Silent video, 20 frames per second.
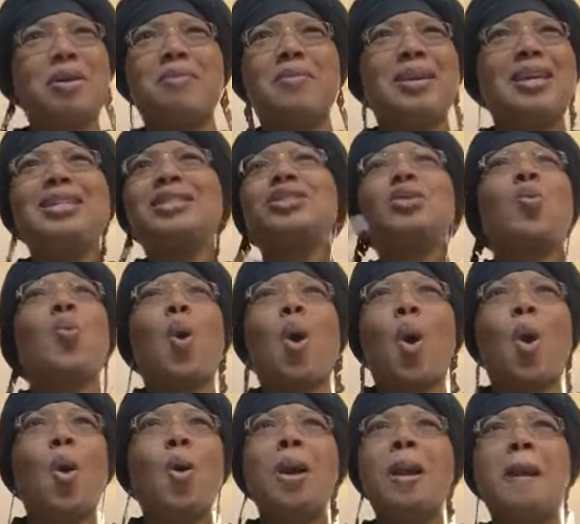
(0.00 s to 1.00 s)
up against the
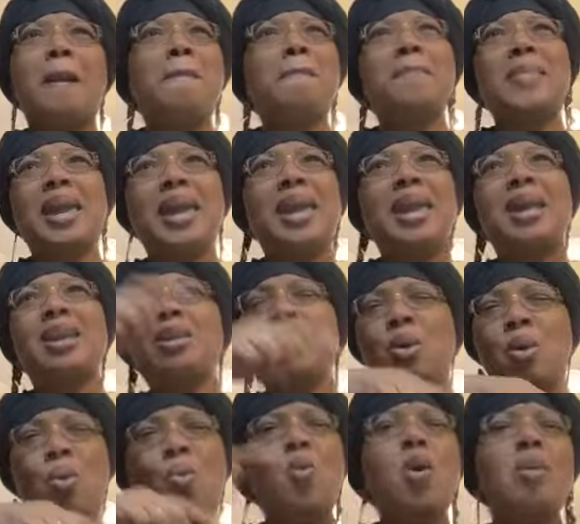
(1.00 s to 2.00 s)
wall man
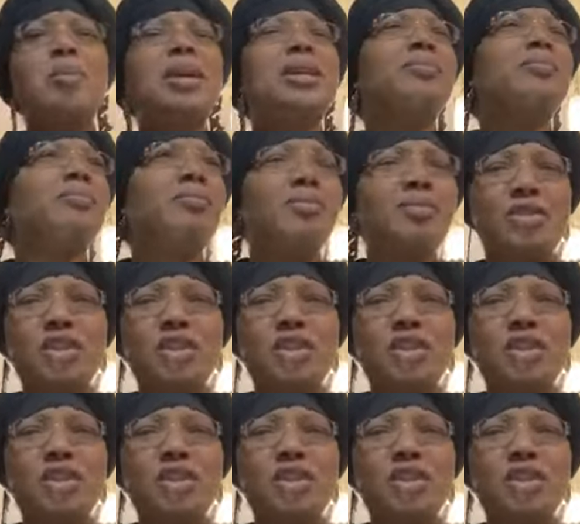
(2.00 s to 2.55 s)
woman